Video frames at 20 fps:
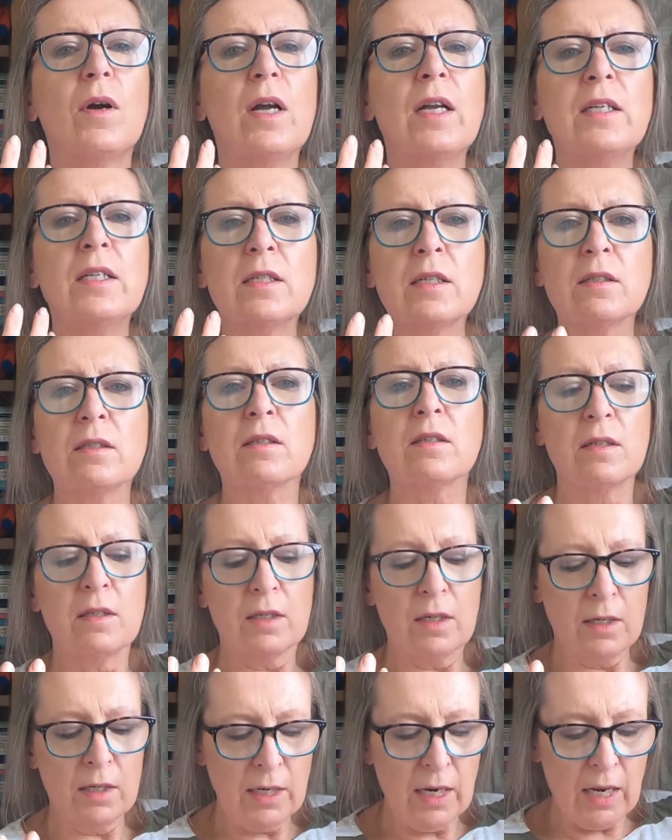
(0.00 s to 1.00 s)
it
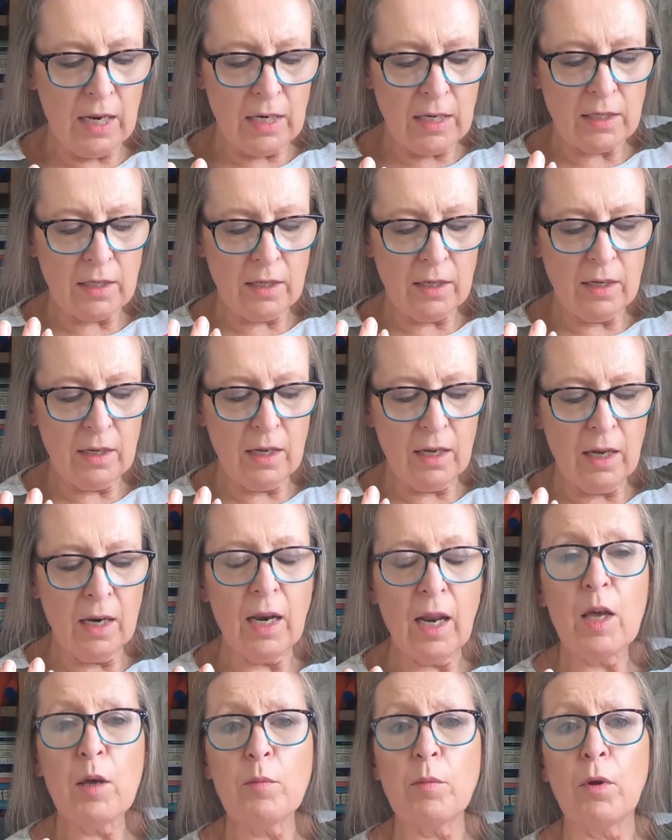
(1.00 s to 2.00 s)
doesn't need a
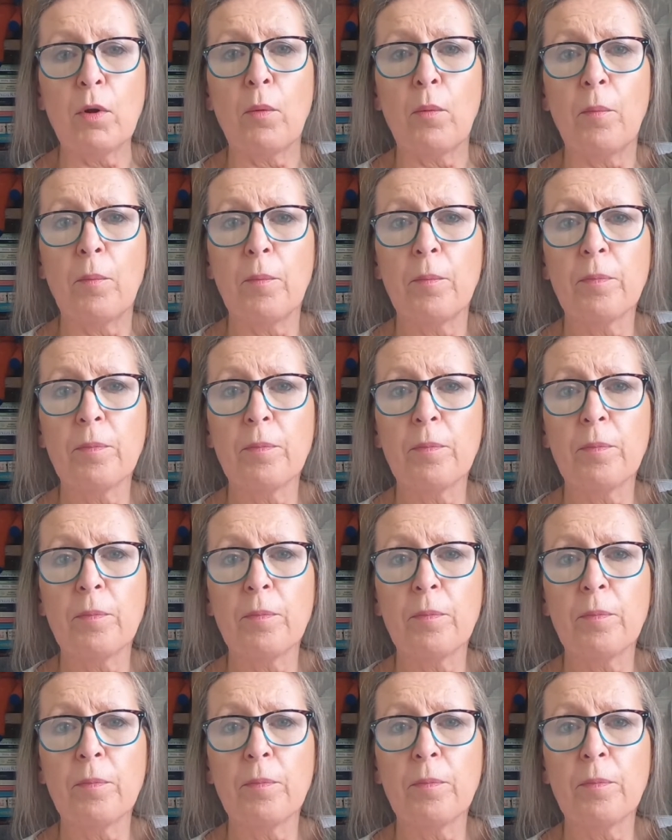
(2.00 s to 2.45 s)
label.